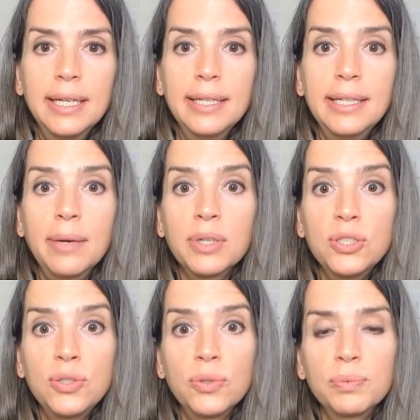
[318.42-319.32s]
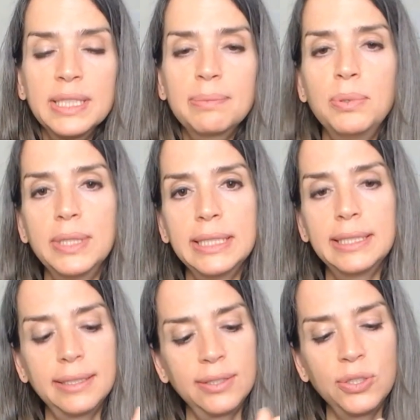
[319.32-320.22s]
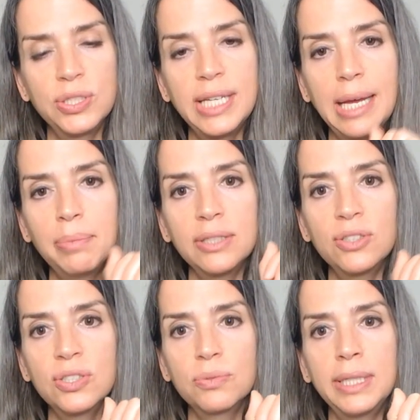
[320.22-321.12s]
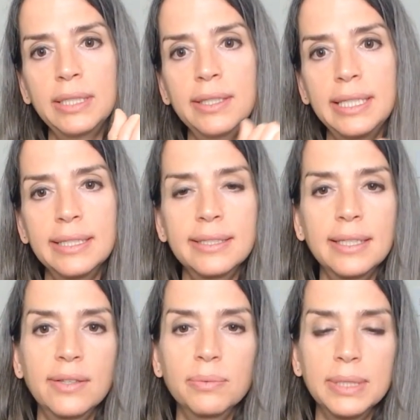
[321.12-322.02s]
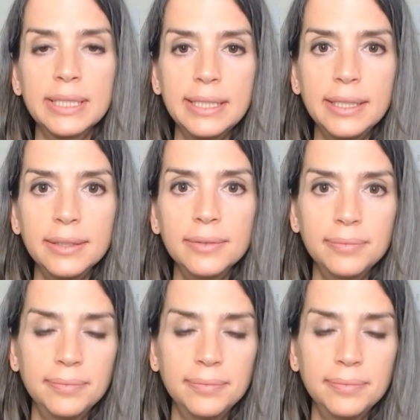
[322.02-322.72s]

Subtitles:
Now we're going to do the wrist point. So you're tapping just right on the inside of the wrist here.